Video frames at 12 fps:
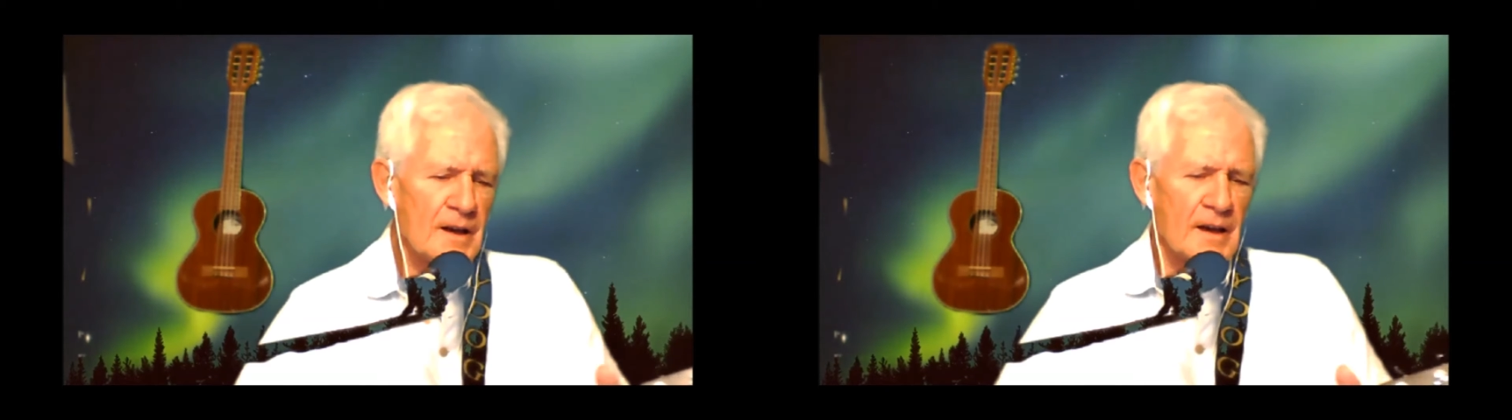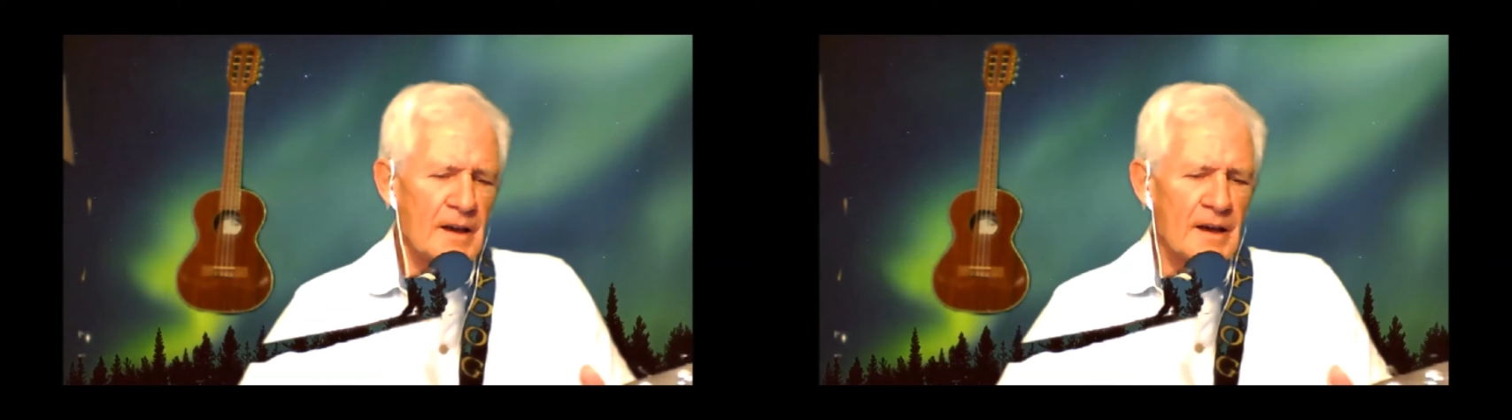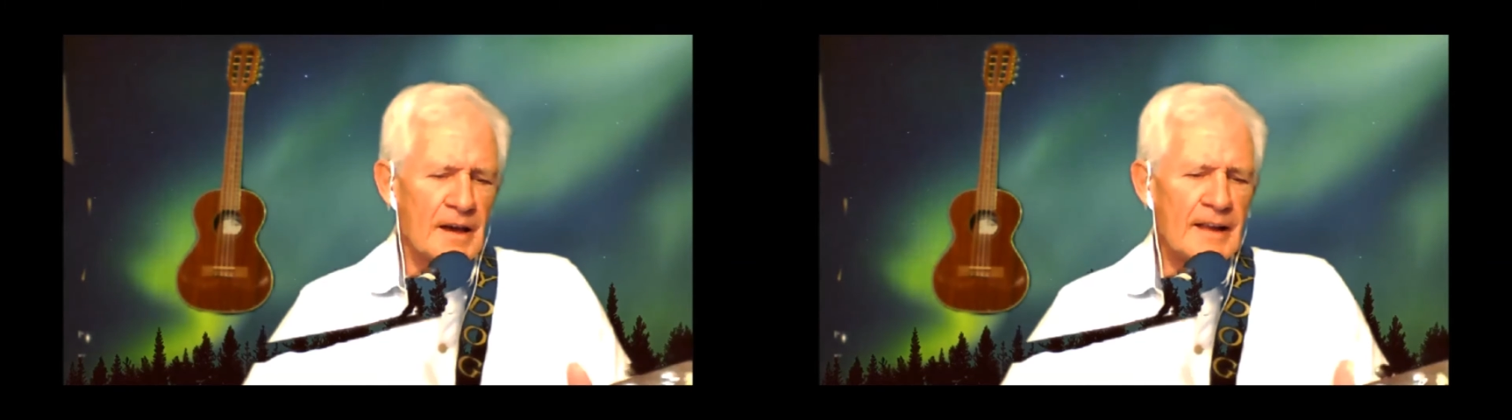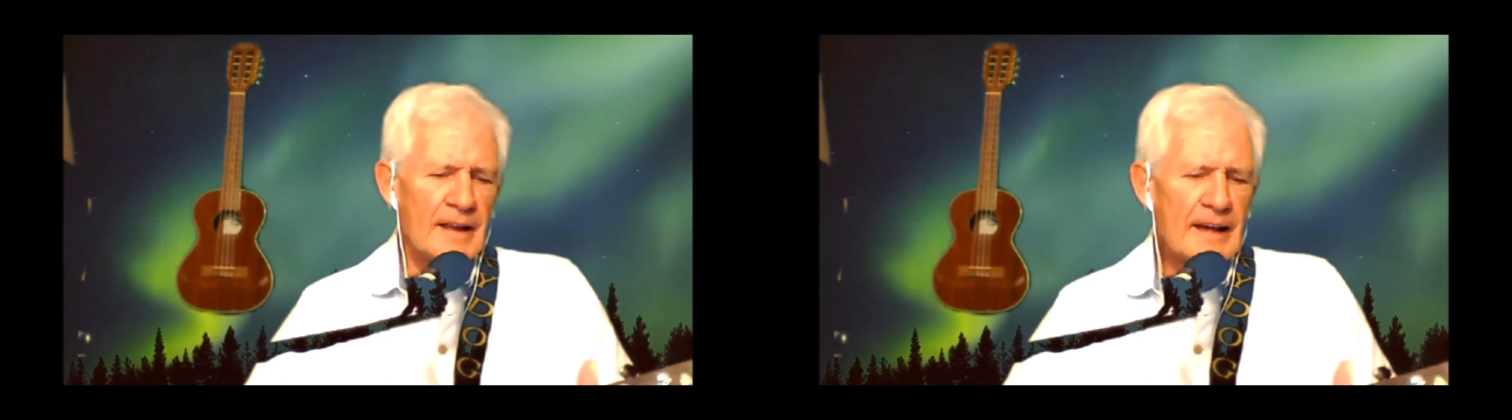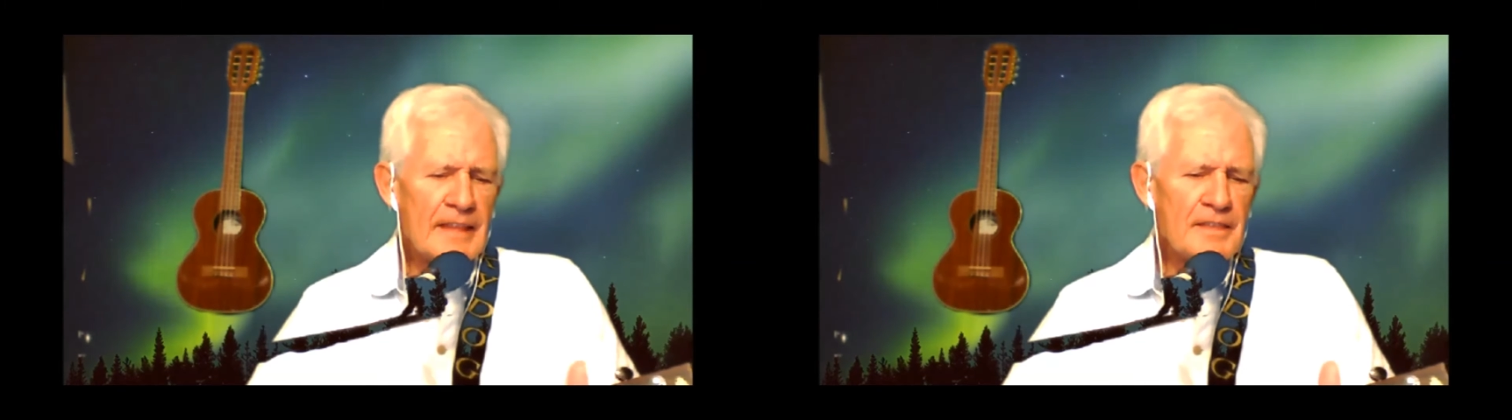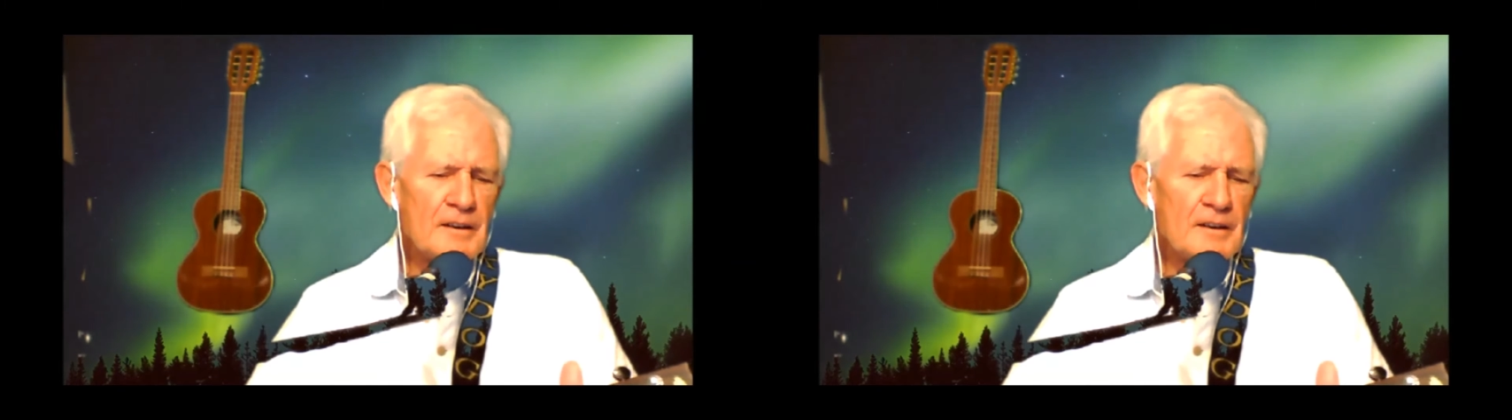And
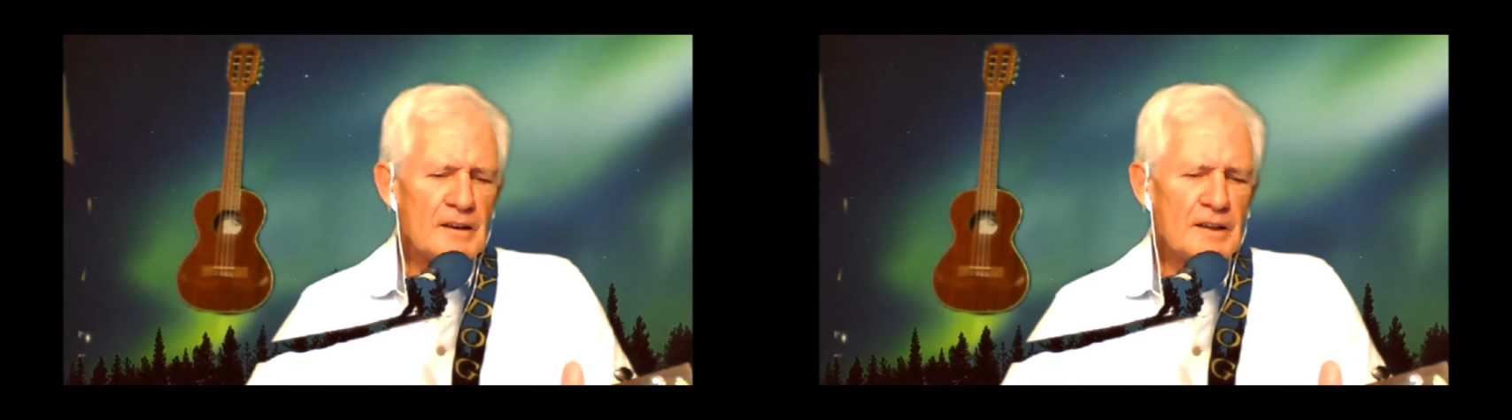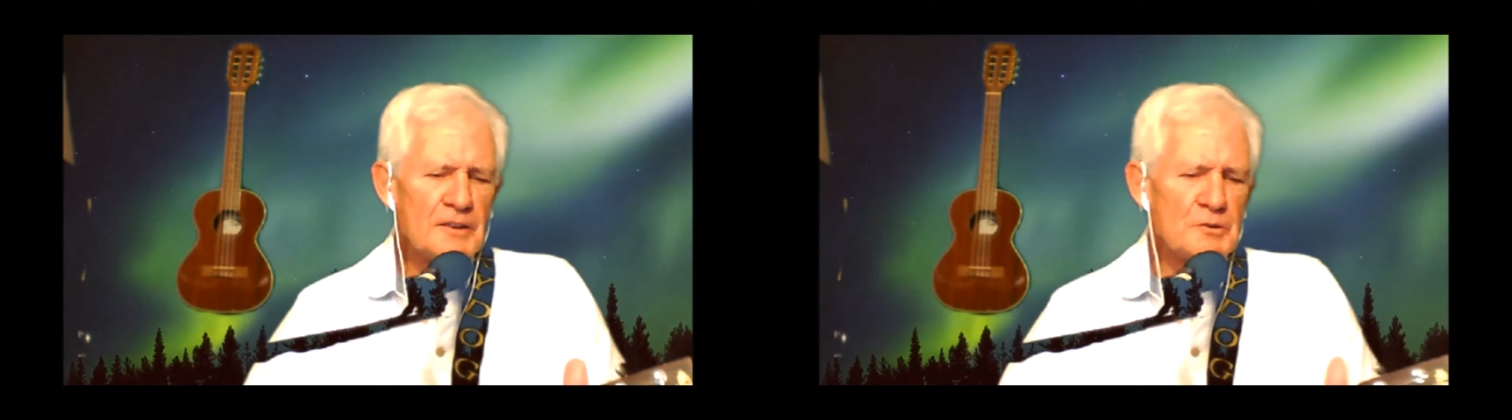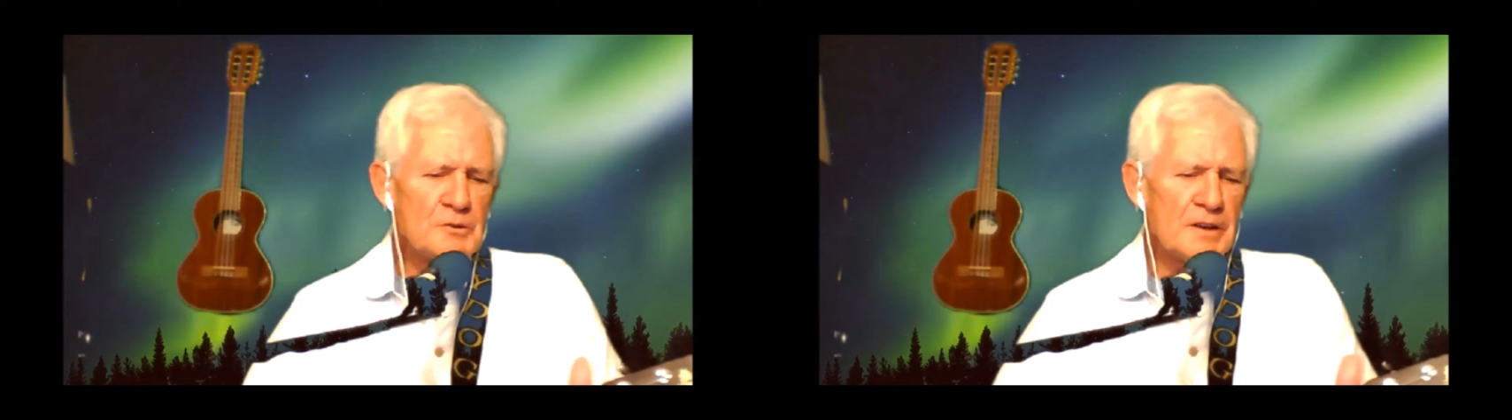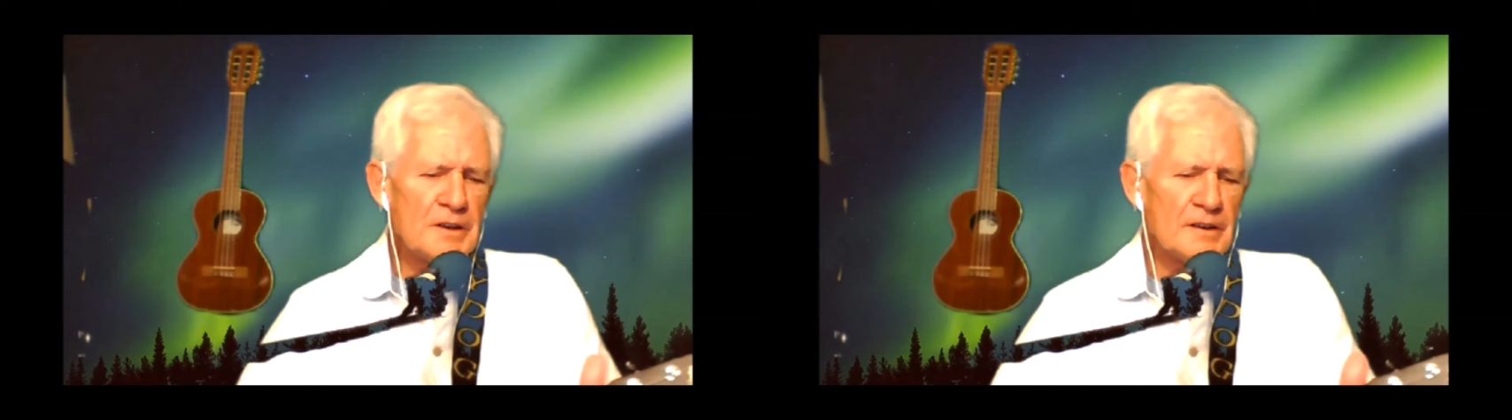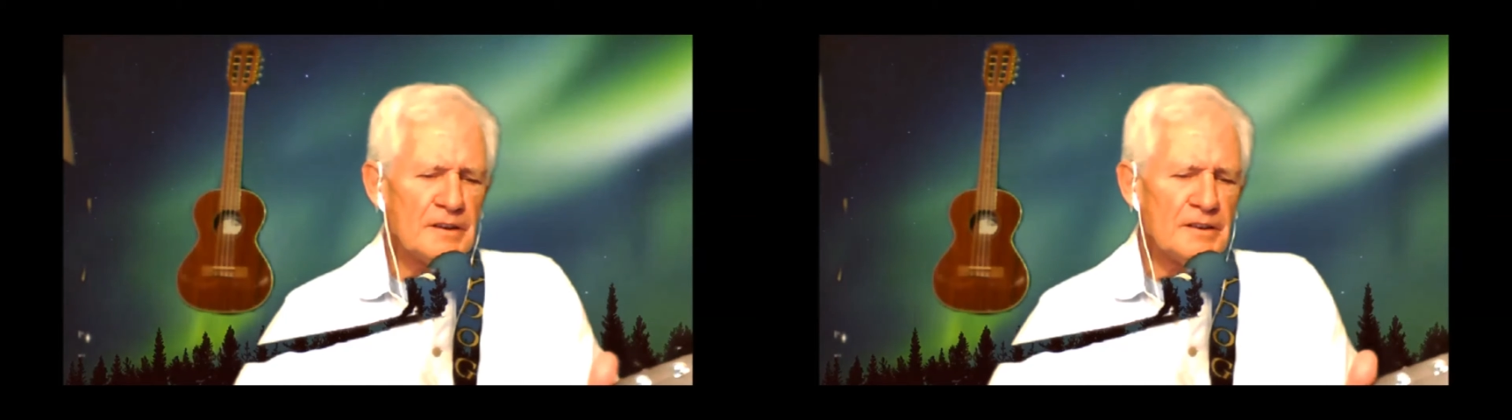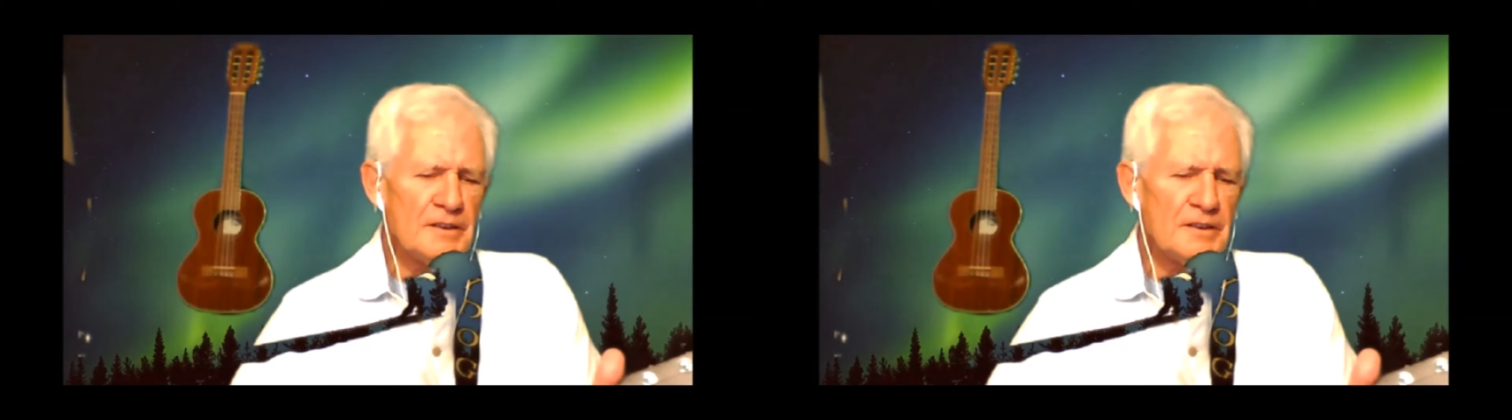I thought his
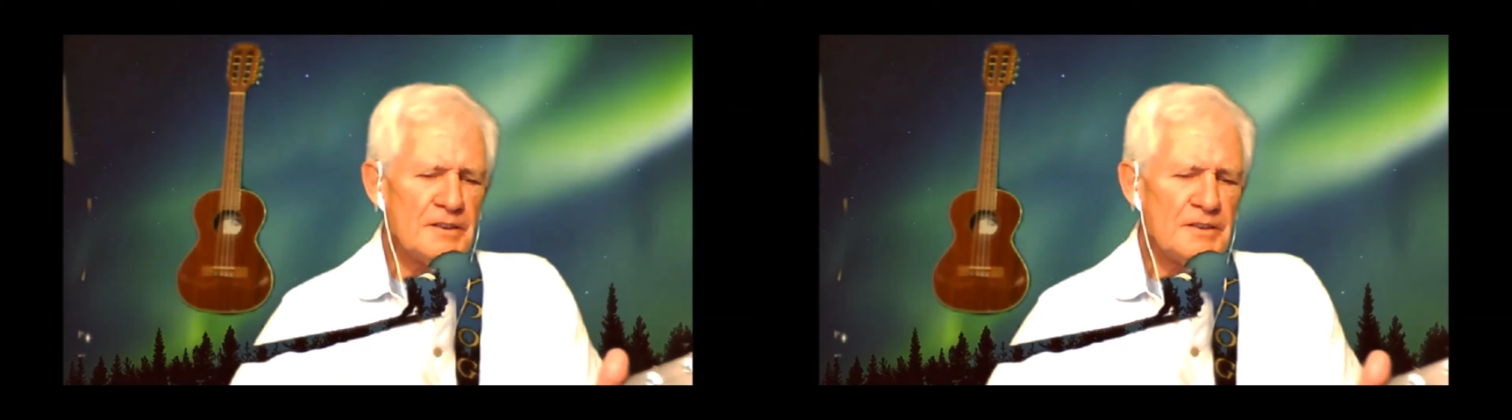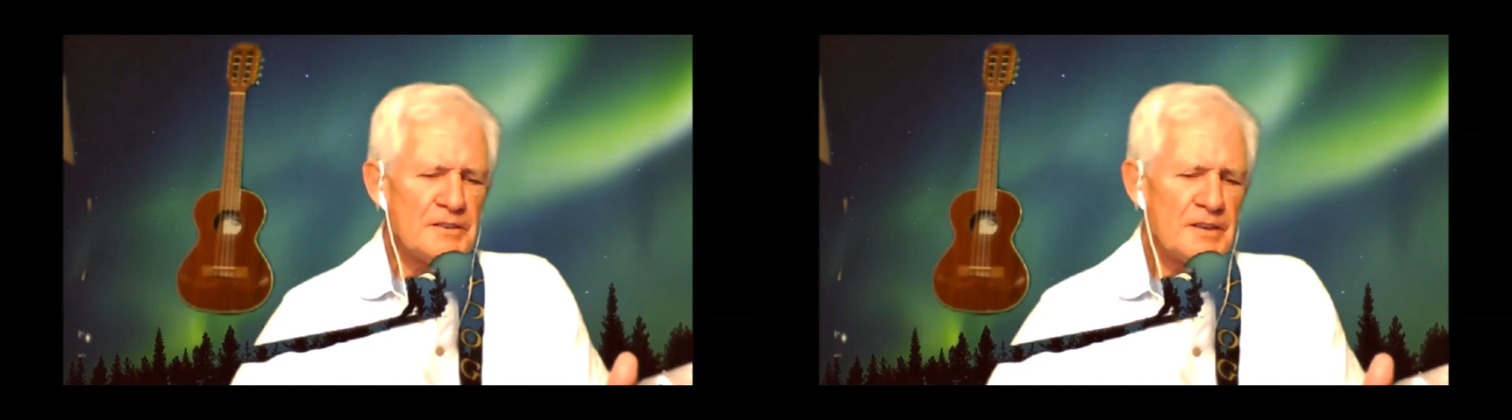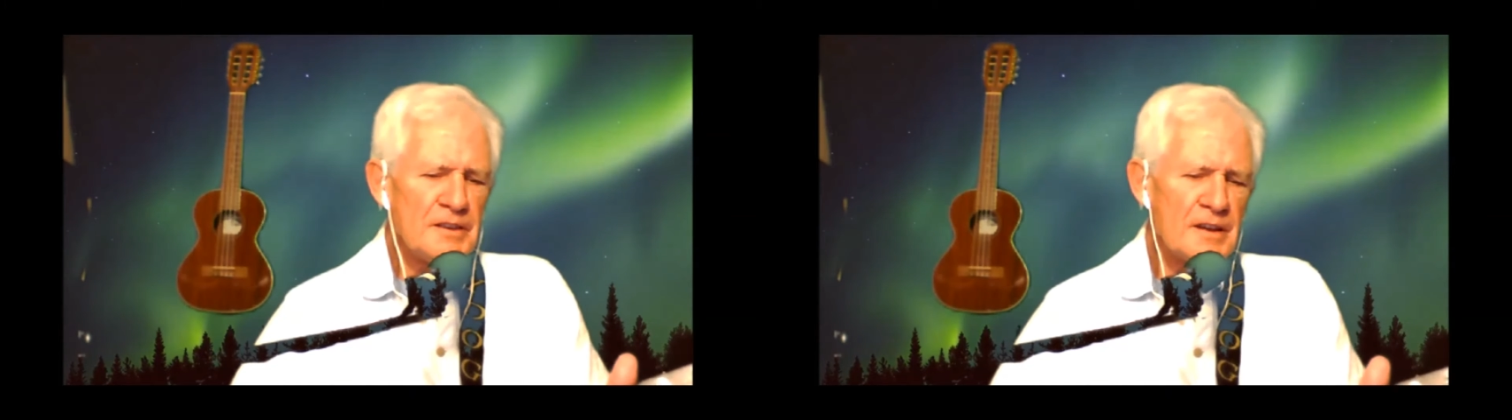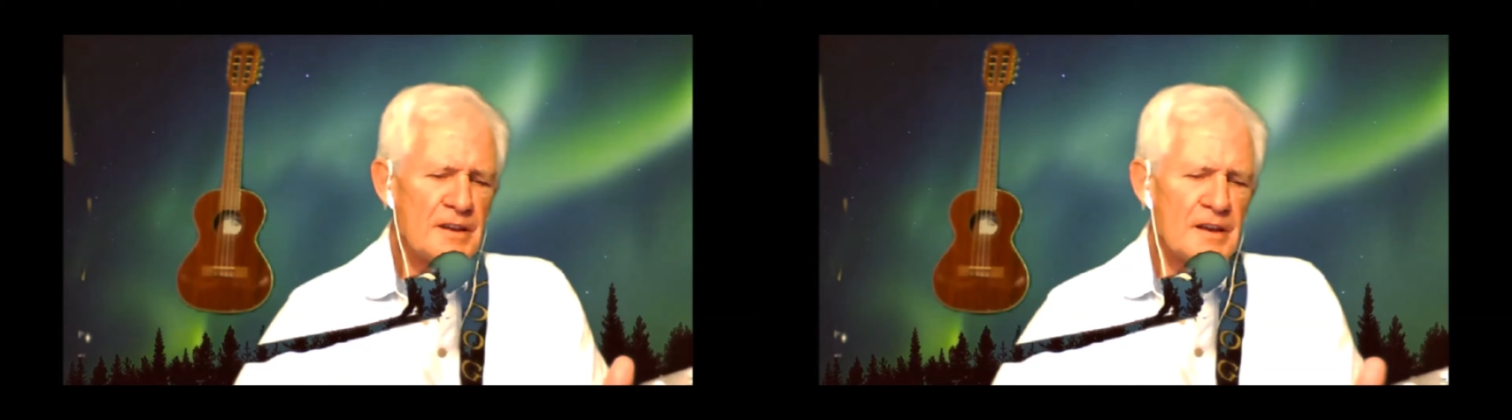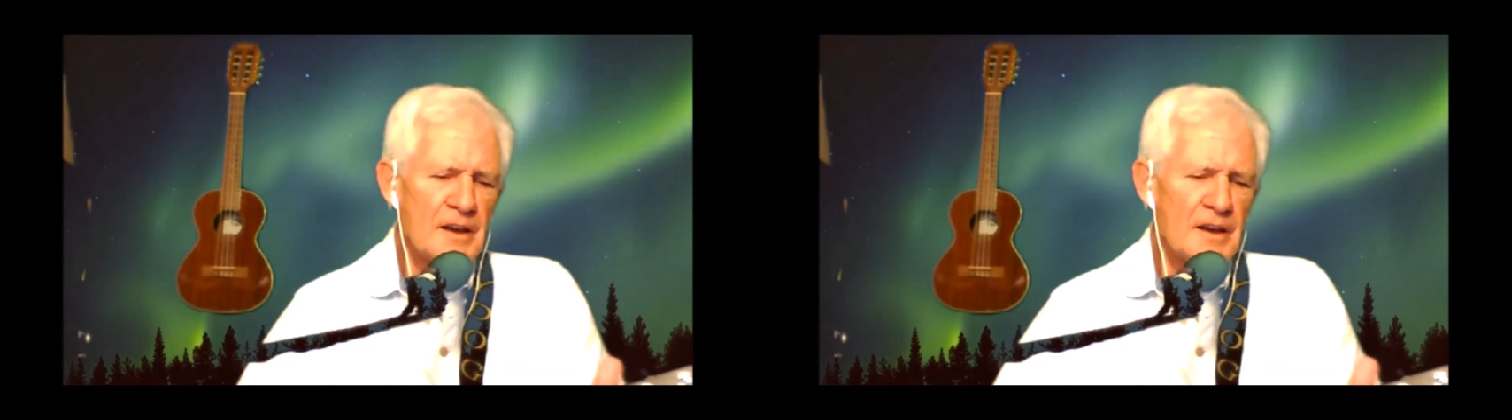wings,